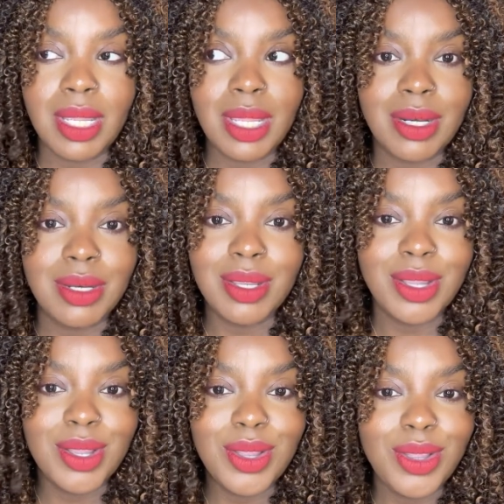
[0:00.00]
then
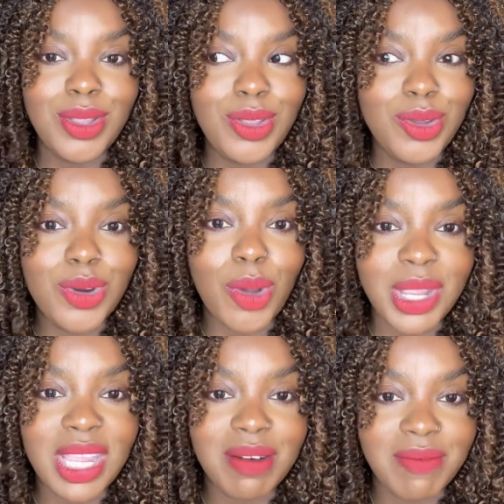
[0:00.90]
you
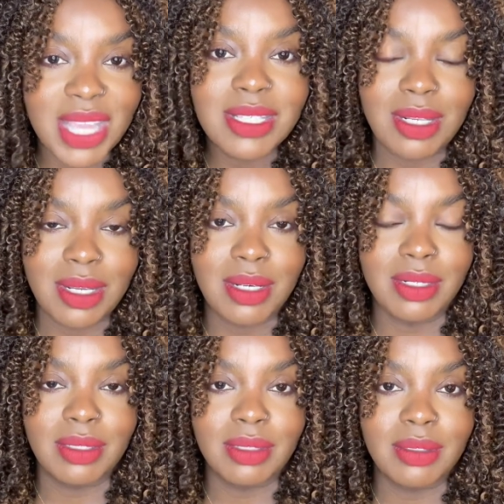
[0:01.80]
don't get invested in.